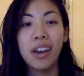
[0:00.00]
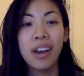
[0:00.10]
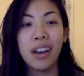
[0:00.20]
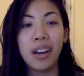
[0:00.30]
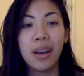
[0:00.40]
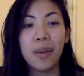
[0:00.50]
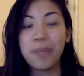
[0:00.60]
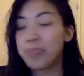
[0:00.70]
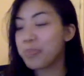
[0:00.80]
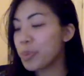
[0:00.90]

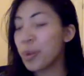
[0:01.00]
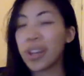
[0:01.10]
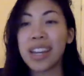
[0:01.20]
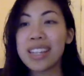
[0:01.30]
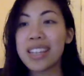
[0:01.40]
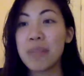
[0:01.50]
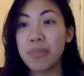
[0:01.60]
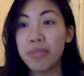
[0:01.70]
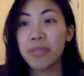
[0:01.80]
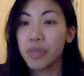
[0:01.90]
What can I say? I'm
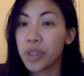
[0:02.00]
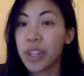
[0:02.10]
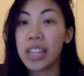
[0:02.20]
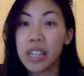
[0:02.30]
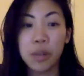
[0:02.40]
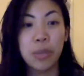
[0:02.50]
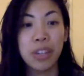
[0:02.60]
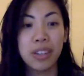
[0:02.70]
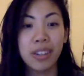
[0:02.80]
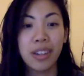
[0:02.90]
freaking human